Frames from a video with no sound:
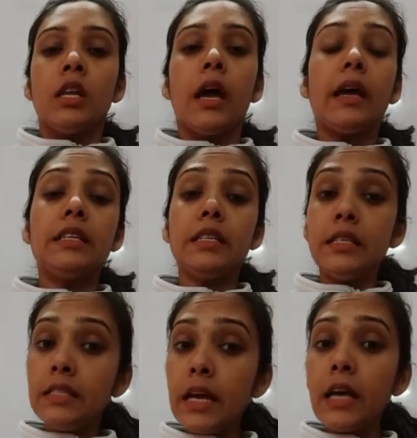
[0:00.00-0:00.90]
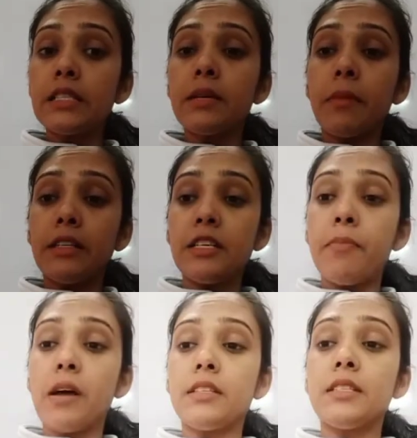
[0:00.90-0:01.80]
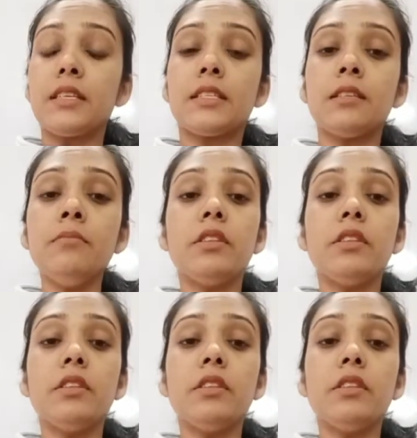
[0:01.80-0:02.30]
And India is a multi-party system.